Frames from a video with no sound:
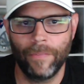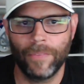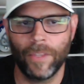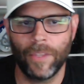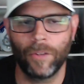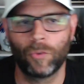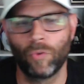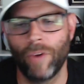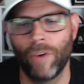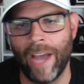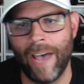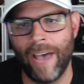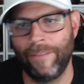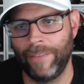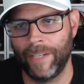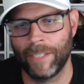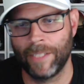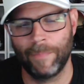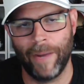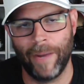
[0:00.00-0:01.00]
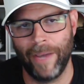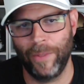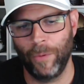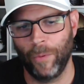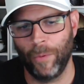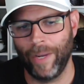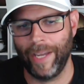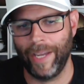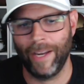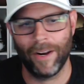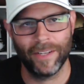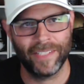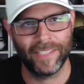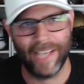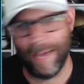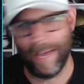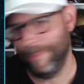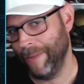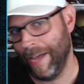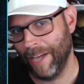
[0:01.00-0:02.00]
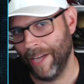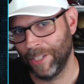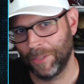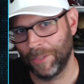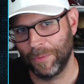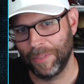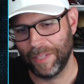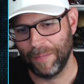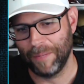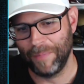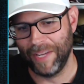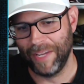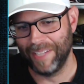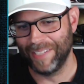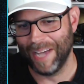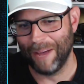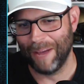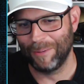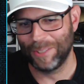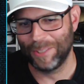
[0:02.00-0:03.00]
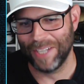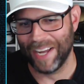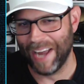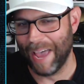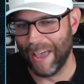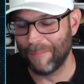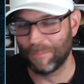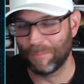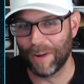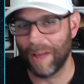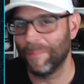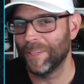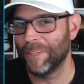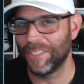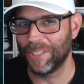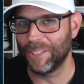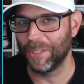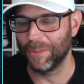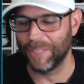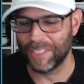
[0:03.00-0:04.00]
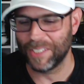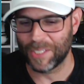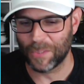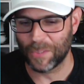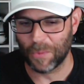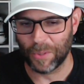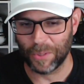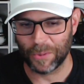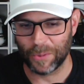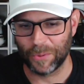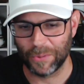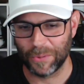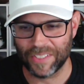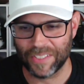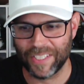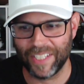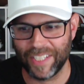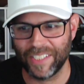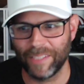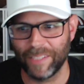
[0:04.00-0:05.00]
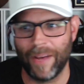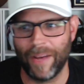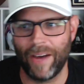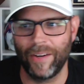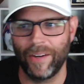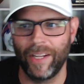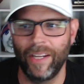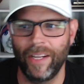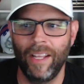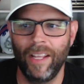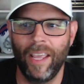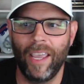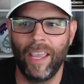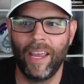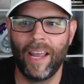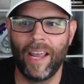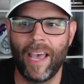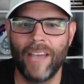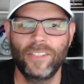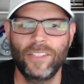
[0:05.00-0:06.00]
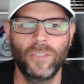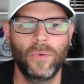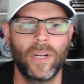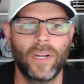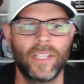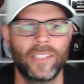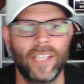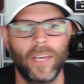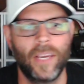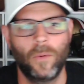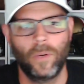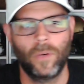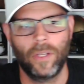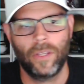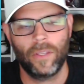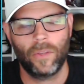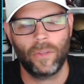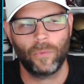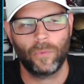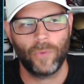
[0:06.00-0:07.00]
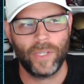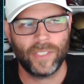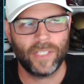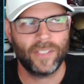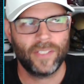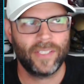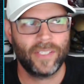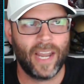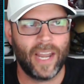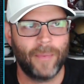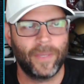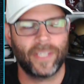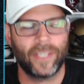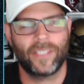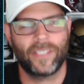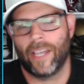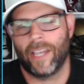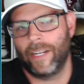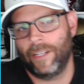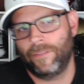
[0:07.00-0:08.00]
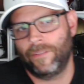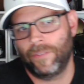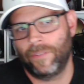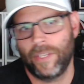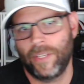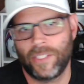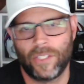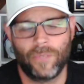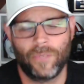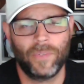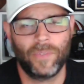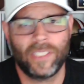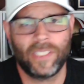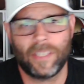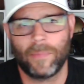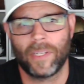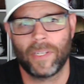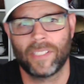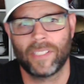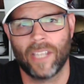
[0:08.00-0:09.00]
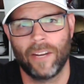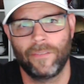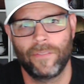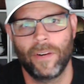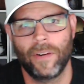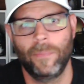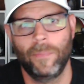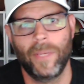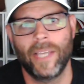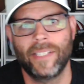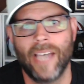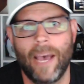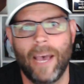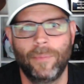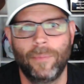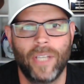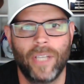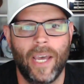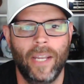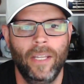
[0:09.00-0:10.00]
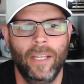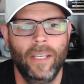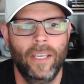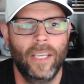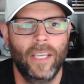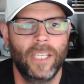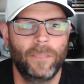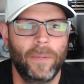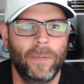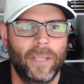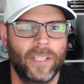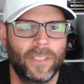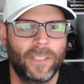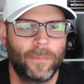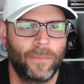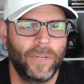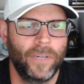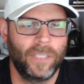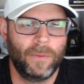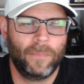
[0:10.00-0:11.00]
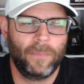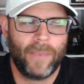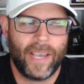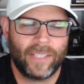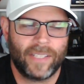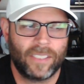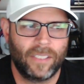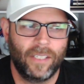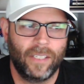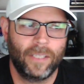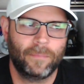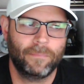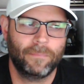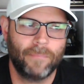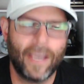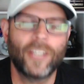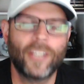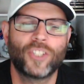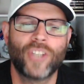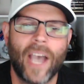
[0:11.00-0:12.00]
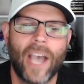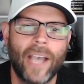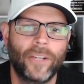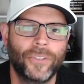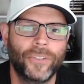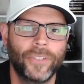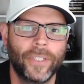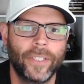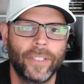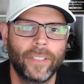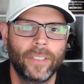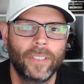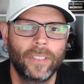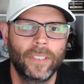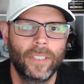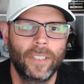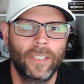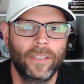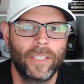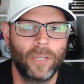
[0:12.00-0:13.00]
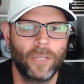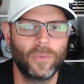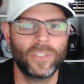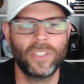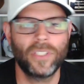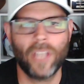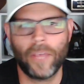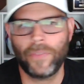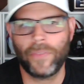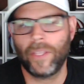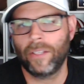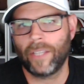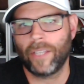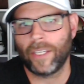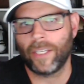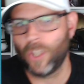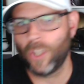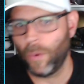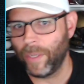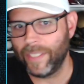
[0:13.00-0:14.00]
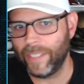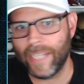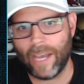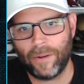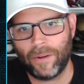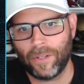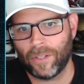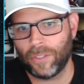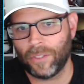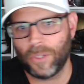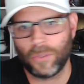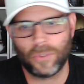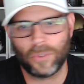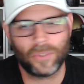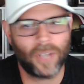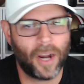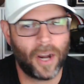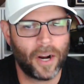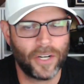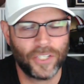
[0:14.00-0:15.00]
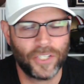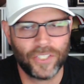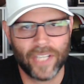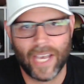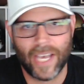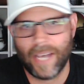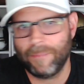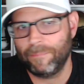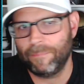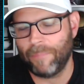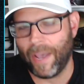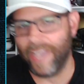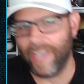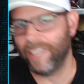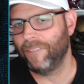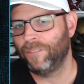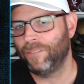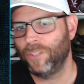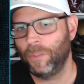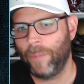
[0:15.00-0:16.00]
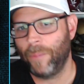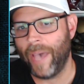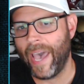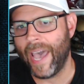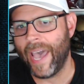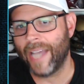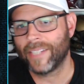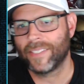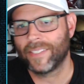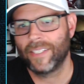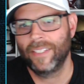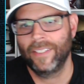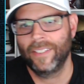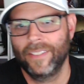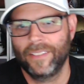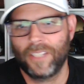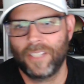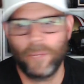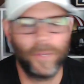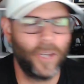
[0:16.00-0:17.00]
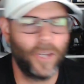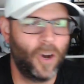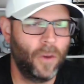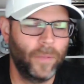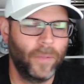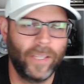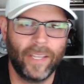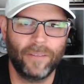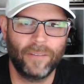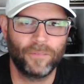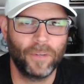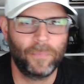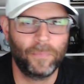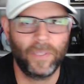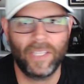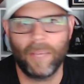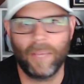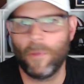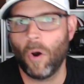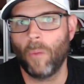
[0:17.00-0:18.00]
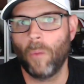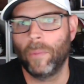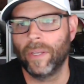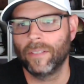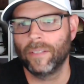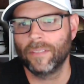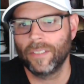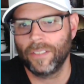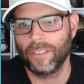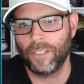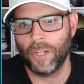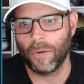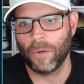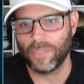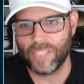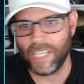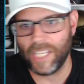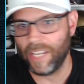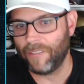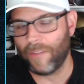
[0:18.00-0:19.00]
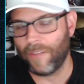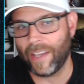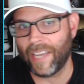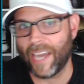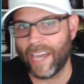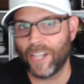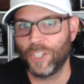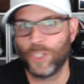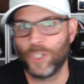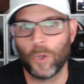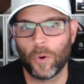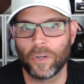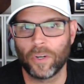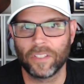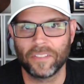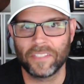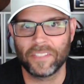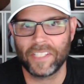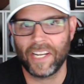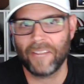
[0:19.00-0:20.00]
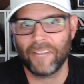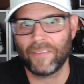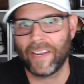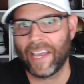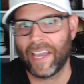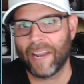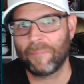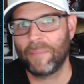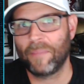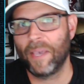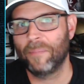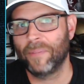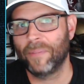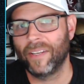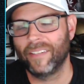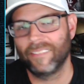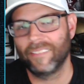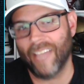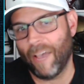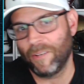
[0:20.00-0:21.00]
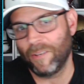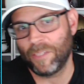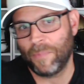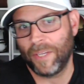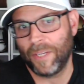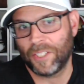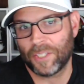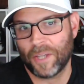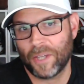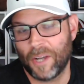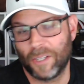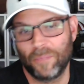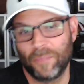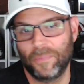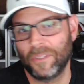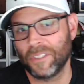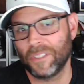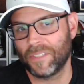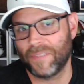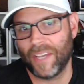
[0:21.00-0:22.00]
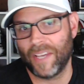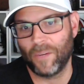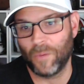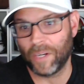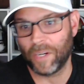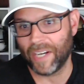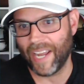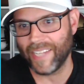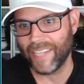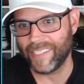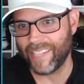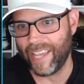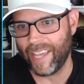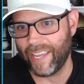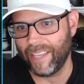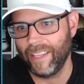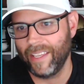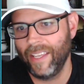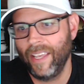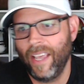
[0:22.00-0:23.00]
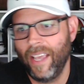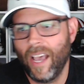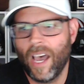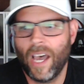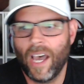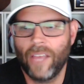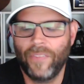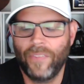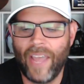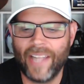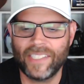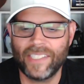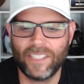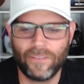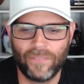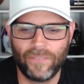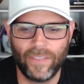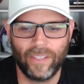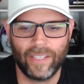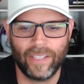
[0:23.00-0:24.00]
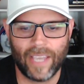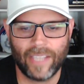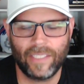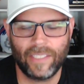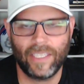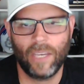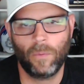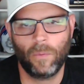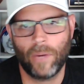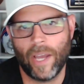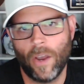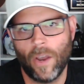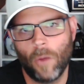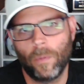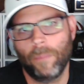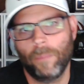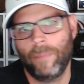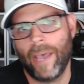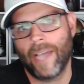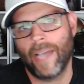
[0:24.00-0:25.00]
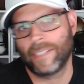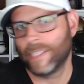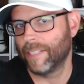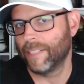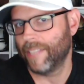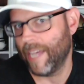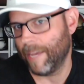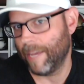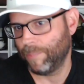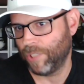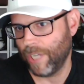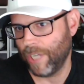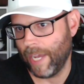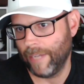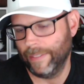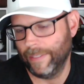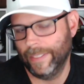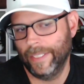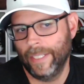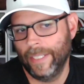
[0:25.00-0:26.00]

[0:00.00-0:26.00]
The graphics, by the way, are top-notch with N B A Top Shot. I promise you, this is one of the coolest things about it. And I do want to say one of the reasons that I'm excited for this, the reasons I'm excited for N B A Top Shot is because it brings me back to like my childhood. There was nothing like going down to the local card shop, buying a few packs, coming home and then ripping them open, you know, seeing if I got a Jordan, seeing if I got a Pippen. I was a big Chicago Bulls fan, what can I say? Uh, that's the feeling I get when I open packs on Top Shot.